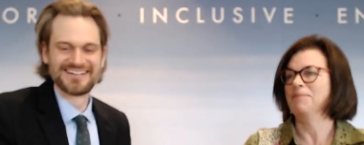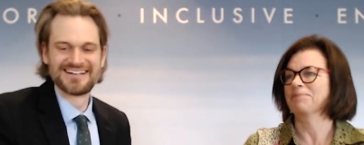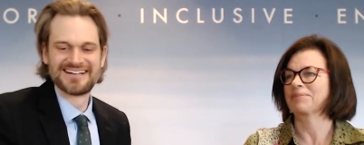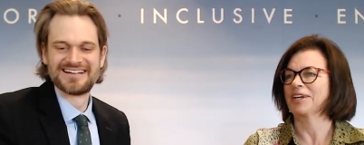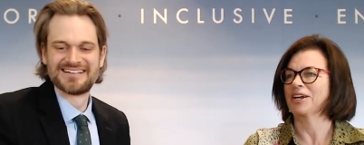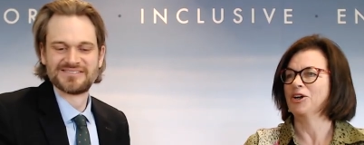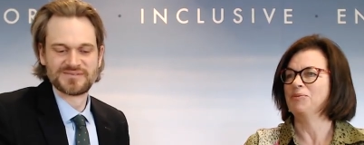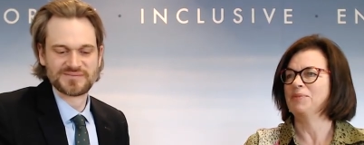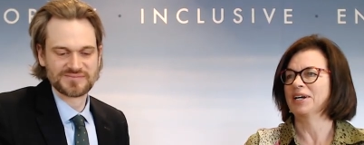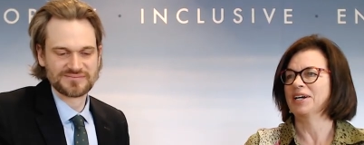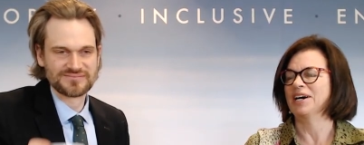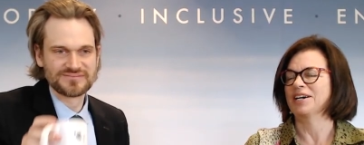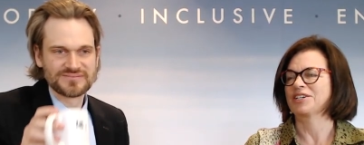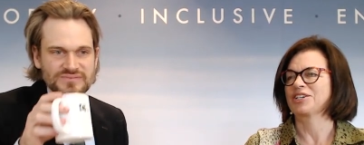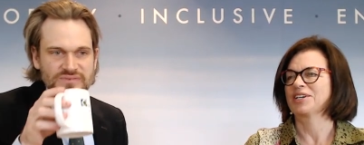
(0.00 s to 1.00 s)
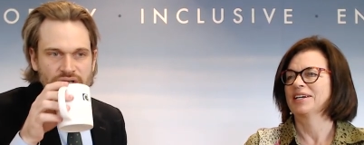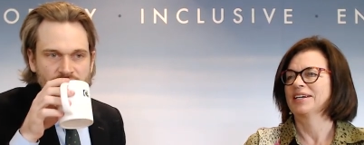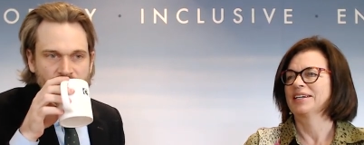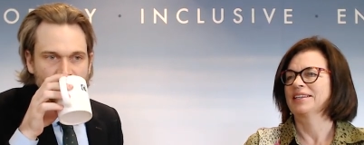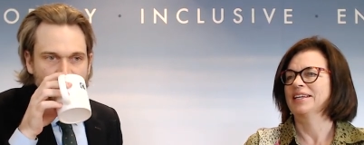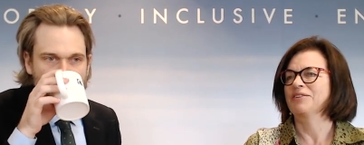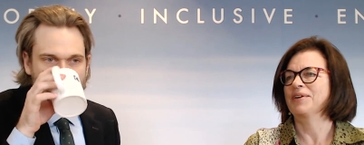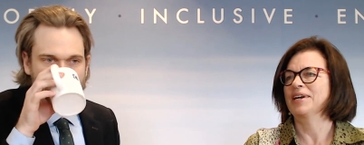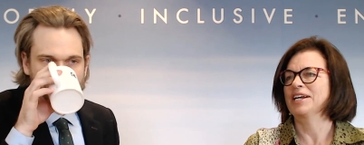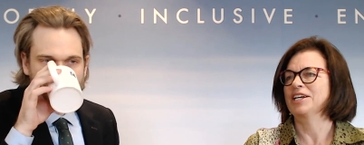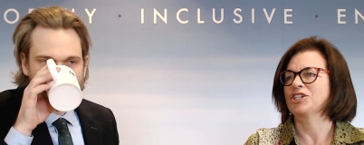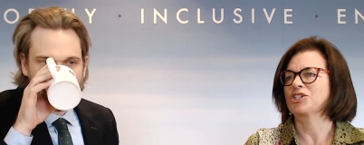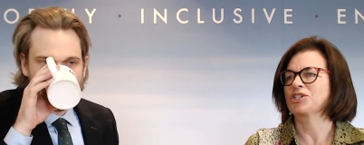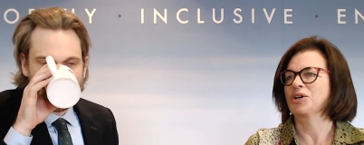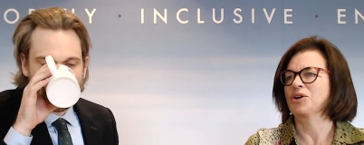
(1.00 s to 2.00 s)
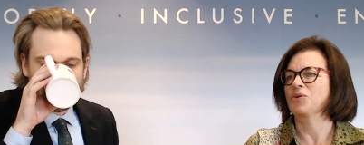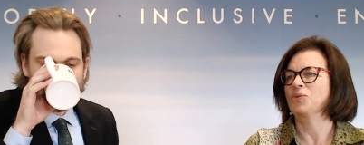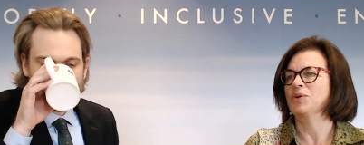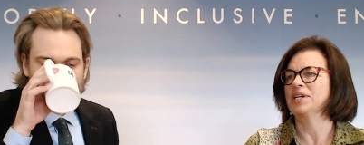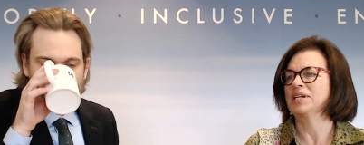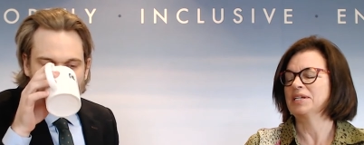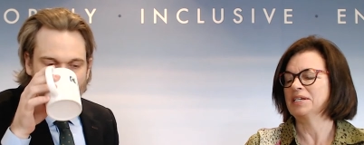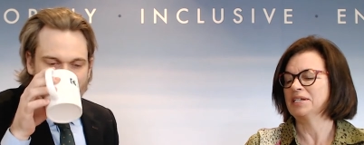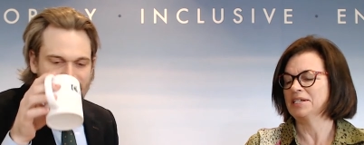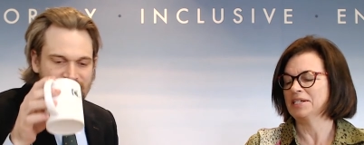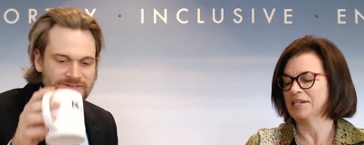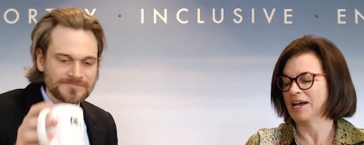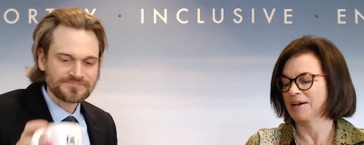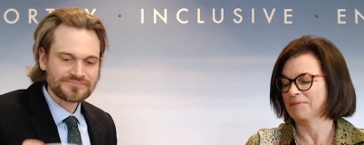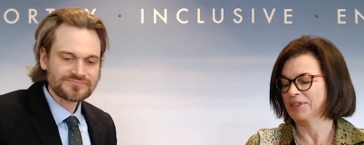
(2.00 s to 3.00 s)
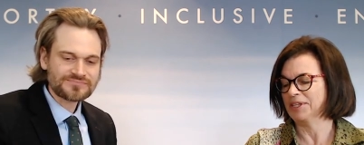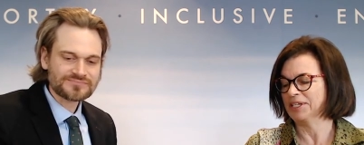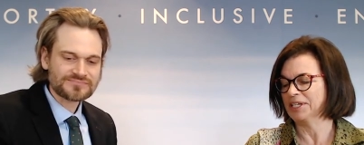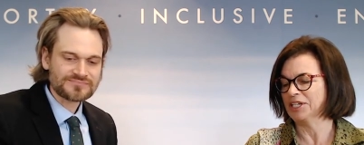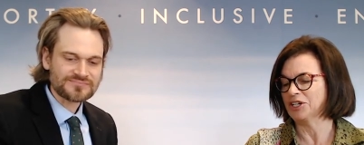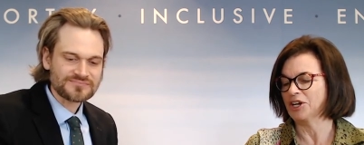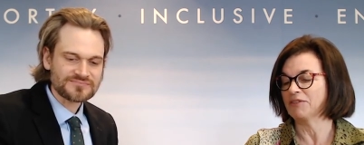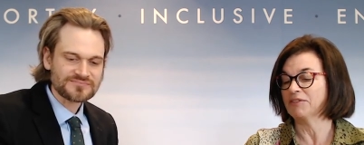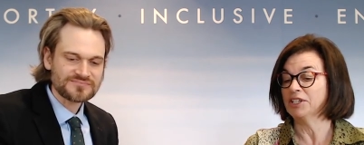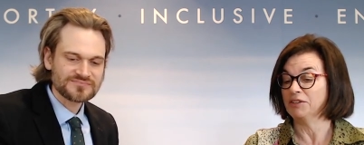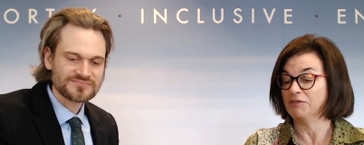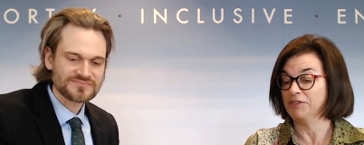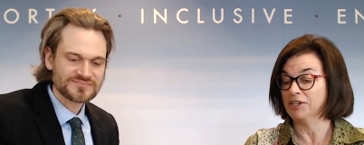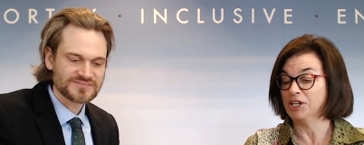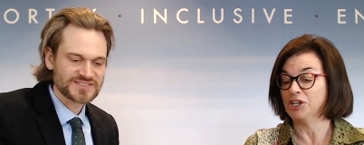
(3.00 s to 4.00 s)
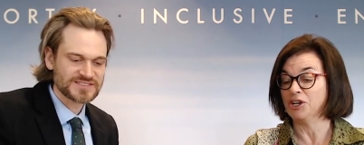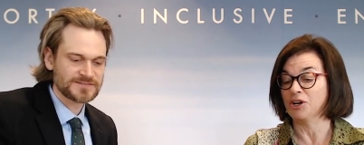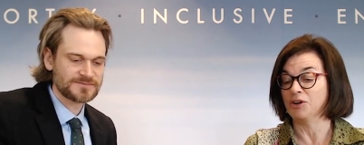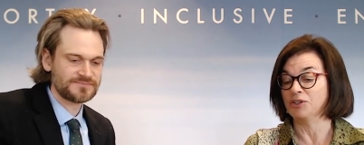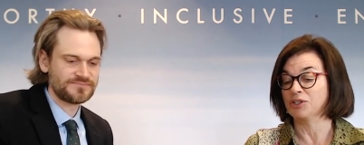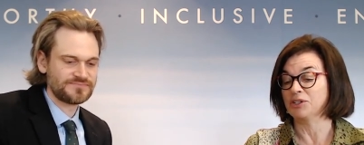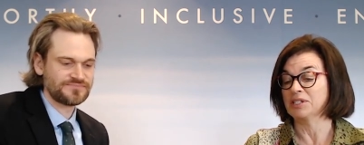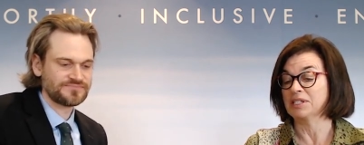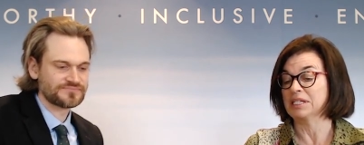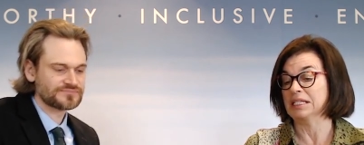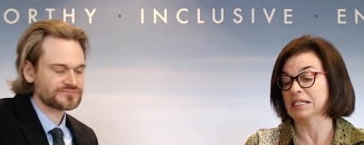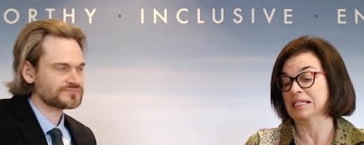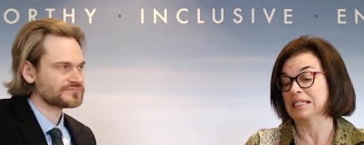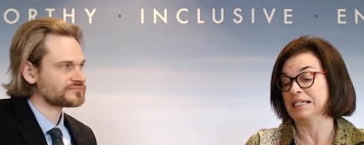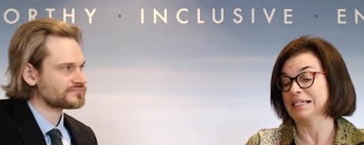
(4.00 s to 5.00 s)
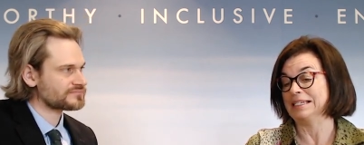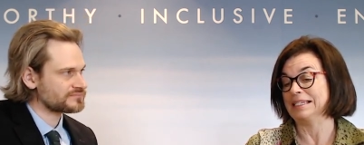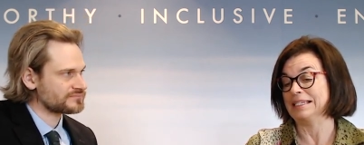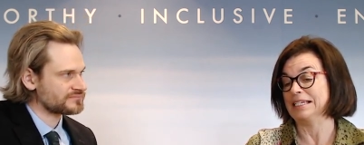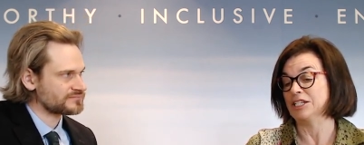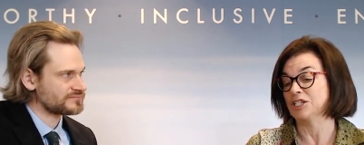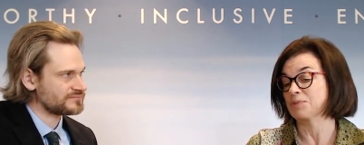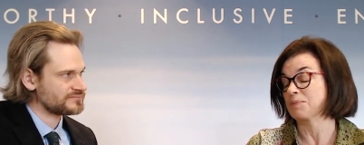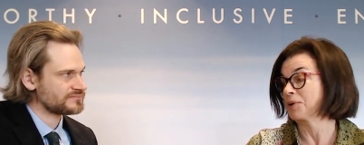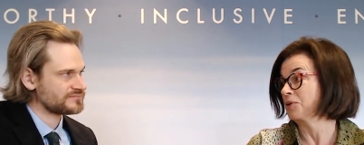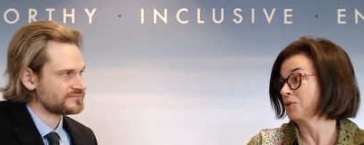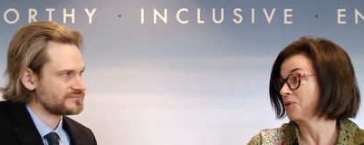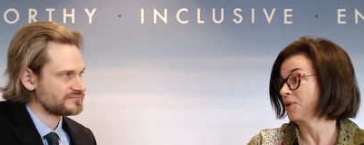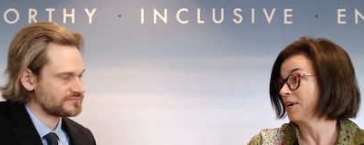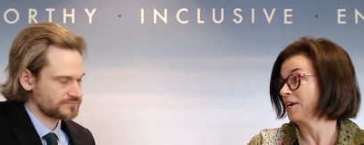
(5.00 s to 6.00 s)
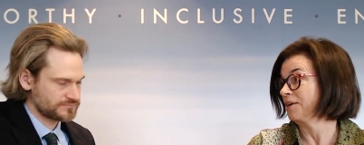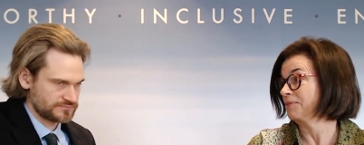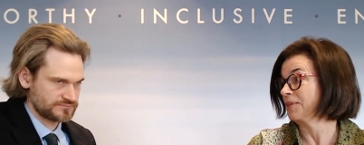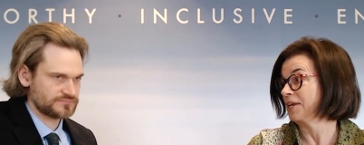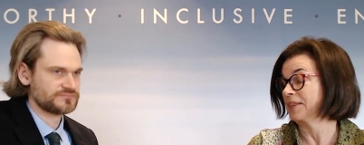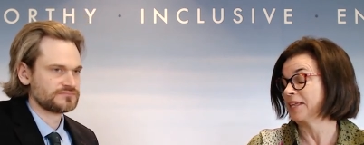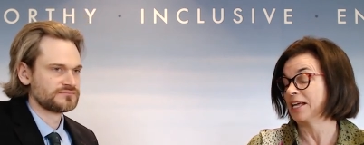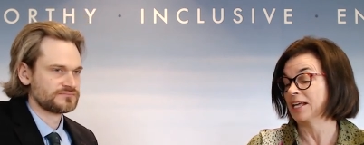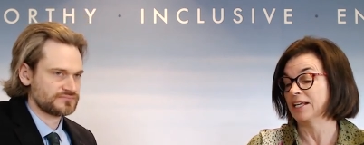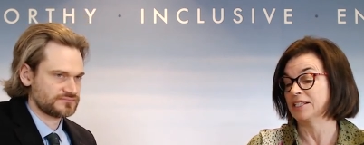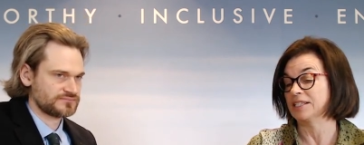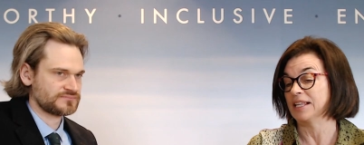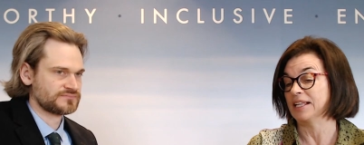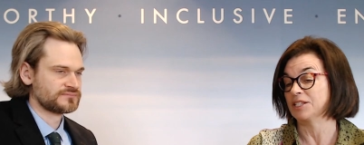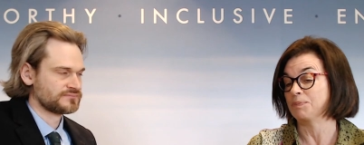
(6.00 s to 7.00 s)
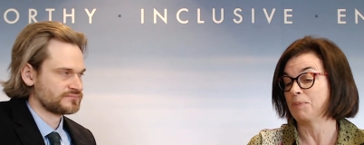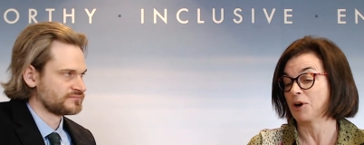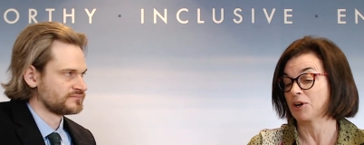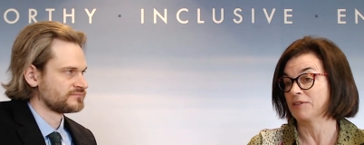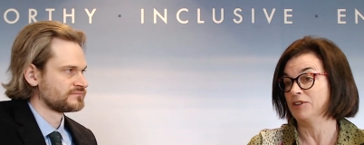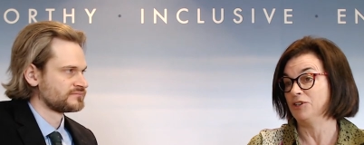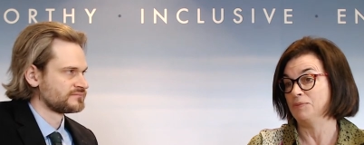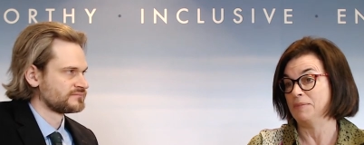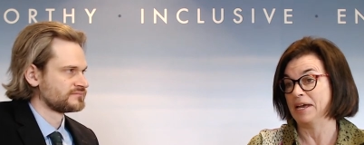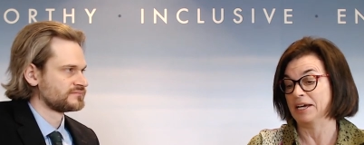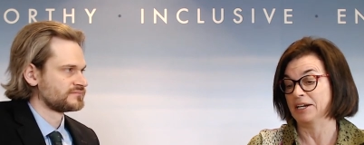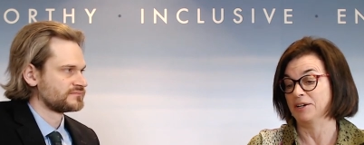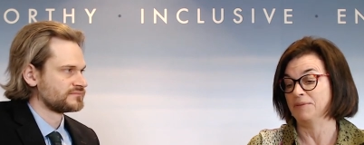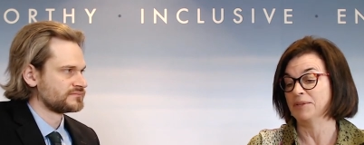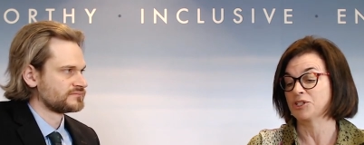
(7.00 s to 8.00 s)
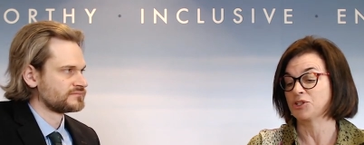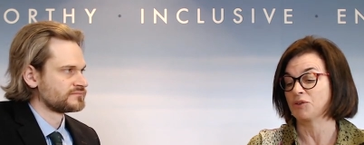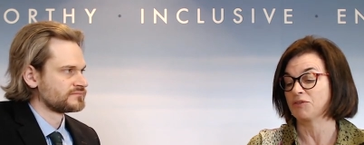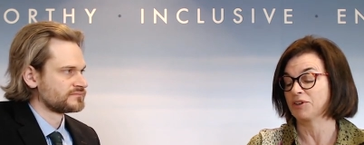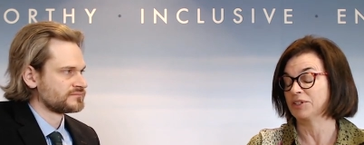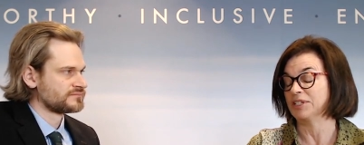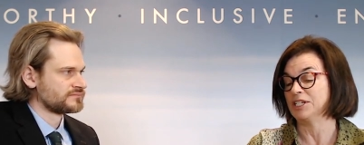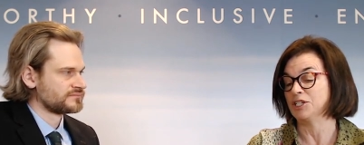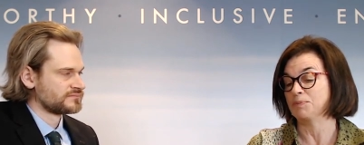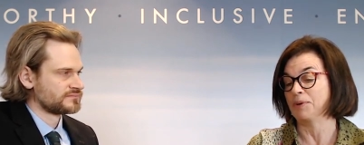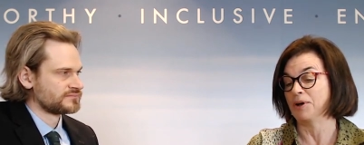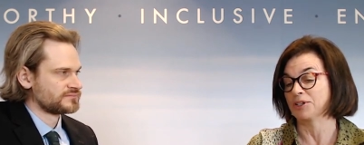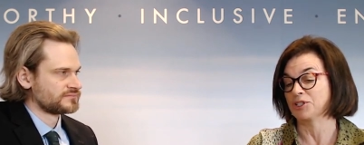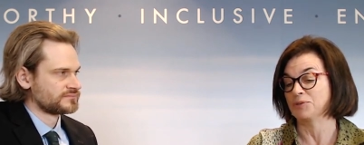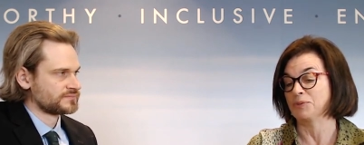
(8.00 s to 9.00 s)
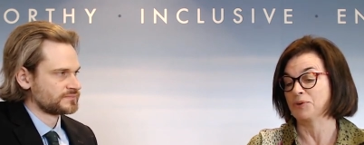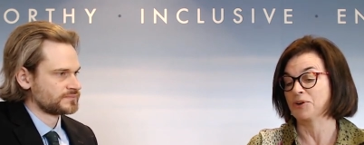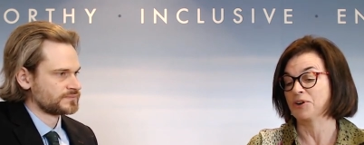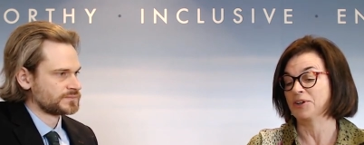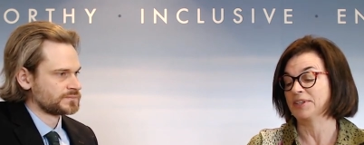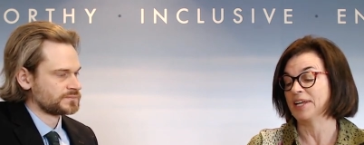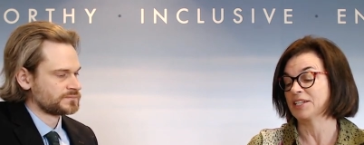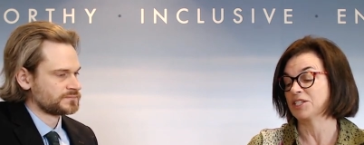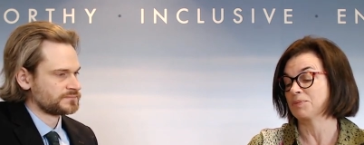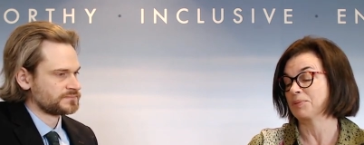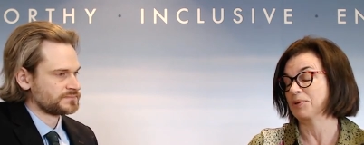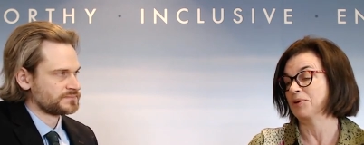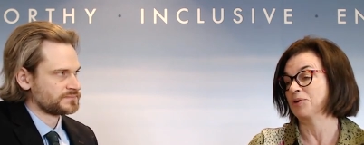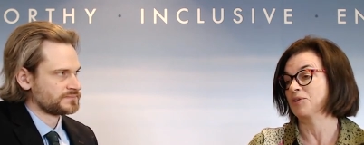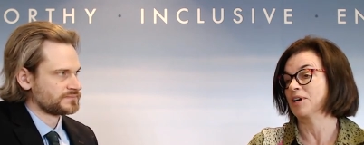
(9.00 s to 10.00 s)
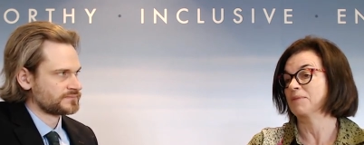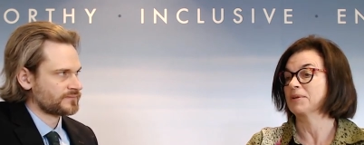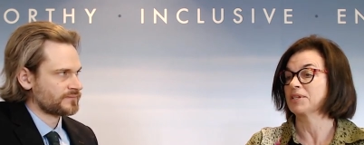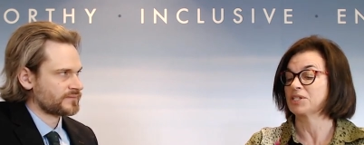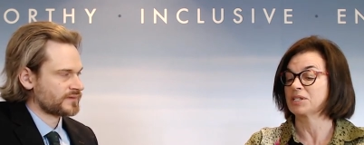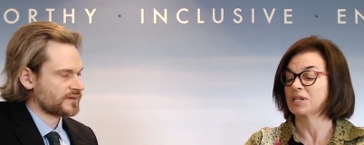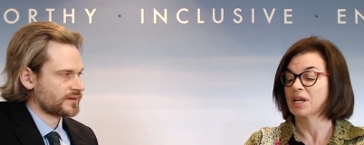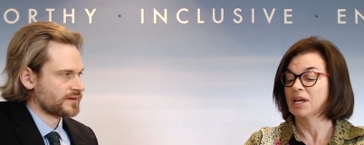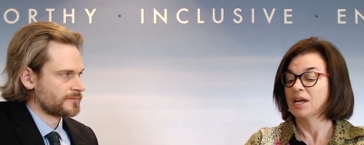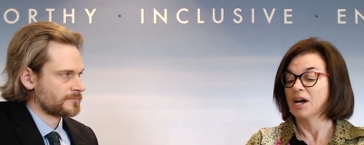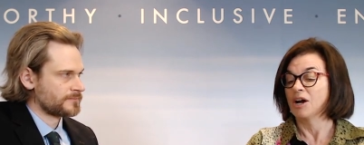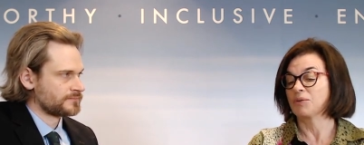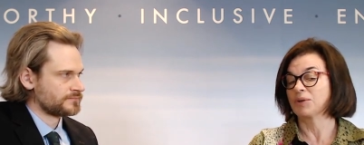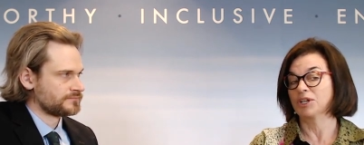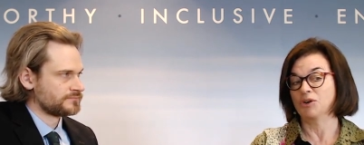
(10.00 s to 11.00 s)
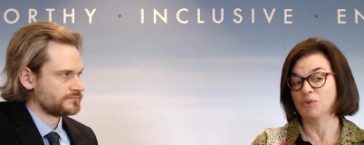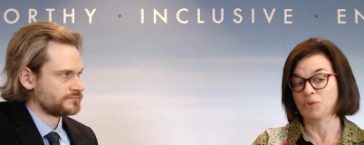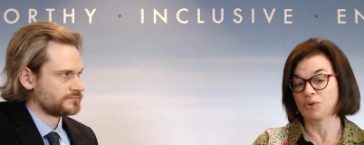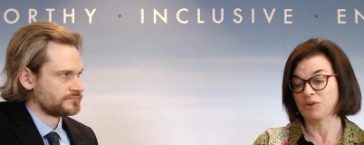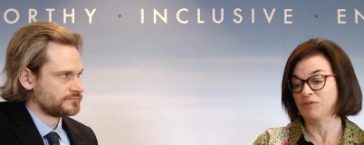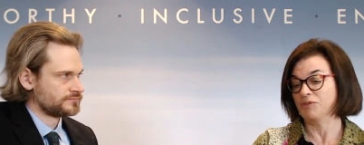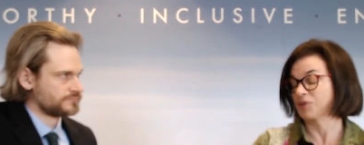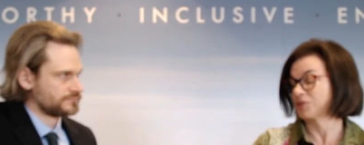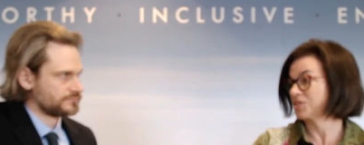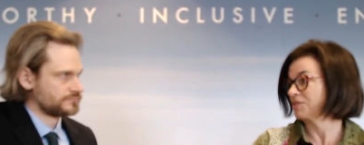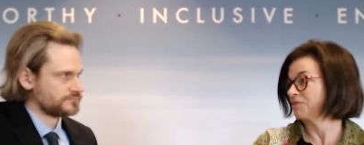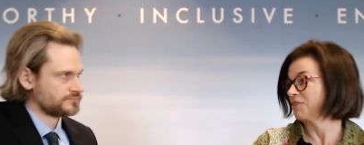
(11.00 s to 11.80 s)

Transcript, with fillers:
Speaker 1: a couple. Um, oh my gosh. They range. So we, I'm thinking of in the video, you can see the City Seeds program that, that that's part of Humanim. That's over in East Baltimore, and that's a program. It's